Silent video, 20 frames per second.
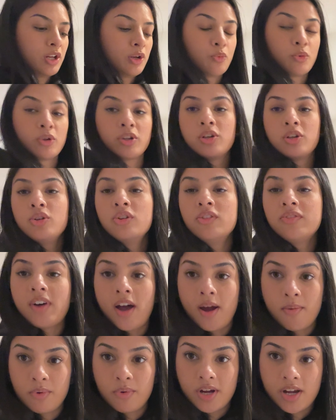with new
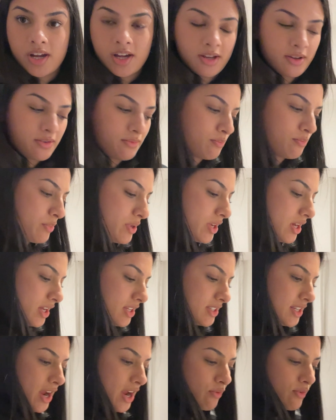fabric
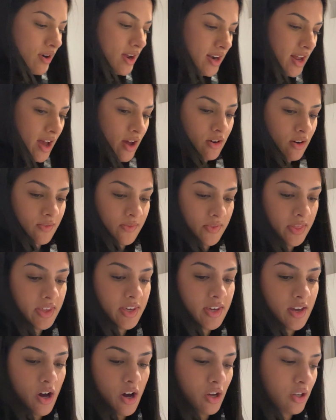because I ran out of
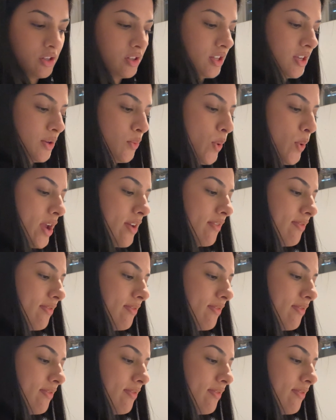the ugly white